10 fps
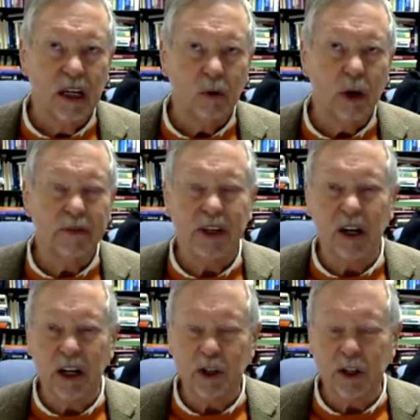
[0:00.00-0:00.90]
We have a
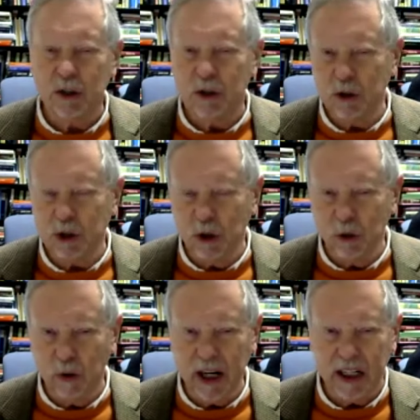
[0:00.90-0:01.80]
constitutional
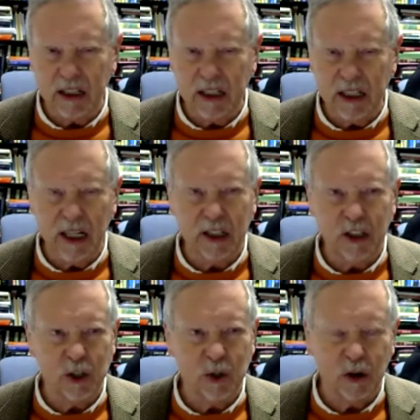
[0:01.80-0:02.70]
right that is
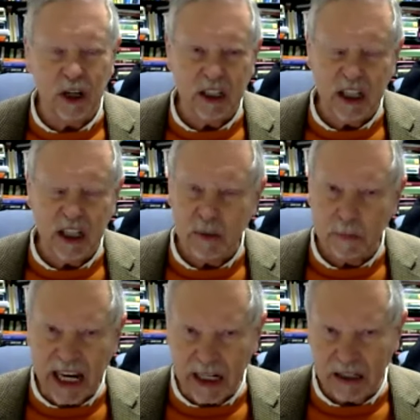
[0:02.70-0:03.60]
enshrined in the
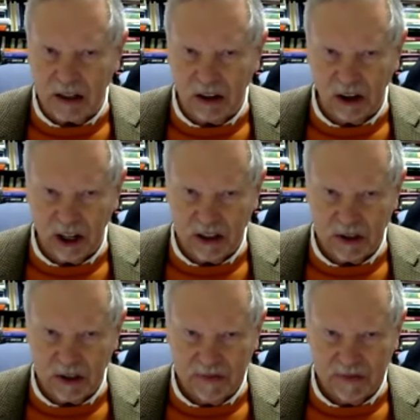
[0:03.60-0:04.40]
patent clause.